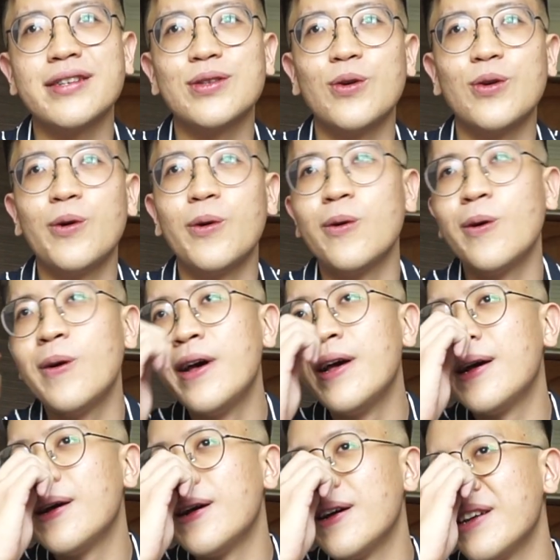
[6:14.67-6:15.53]
So
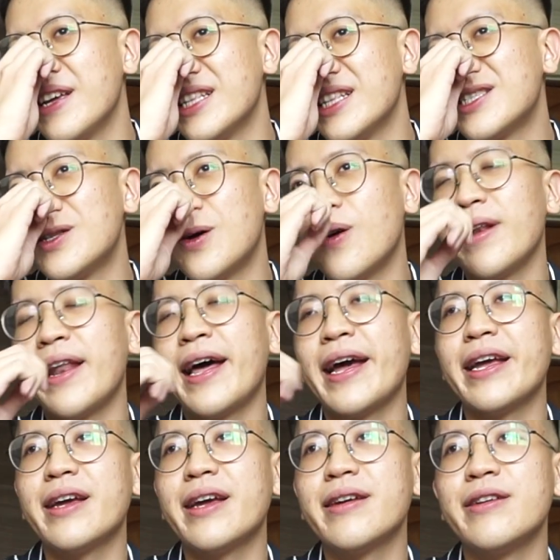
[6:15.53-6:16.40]
it's not
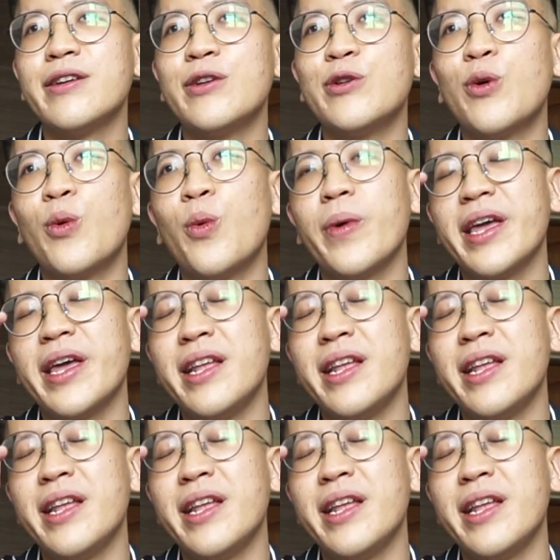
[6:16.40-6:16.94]
like, you know,